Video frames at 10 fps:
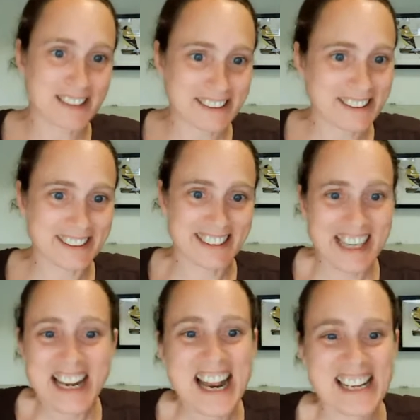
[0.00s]
That's just the
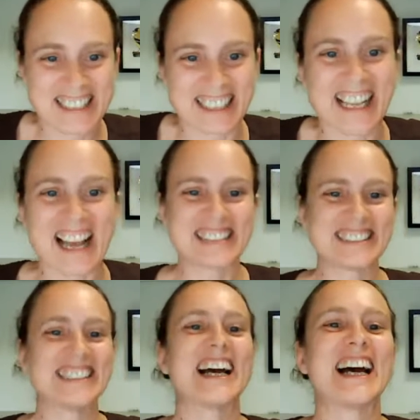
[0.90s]
initial
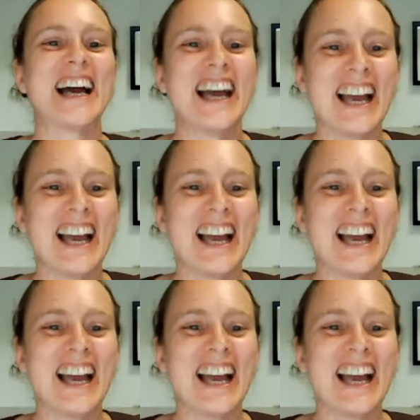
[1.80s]
idea.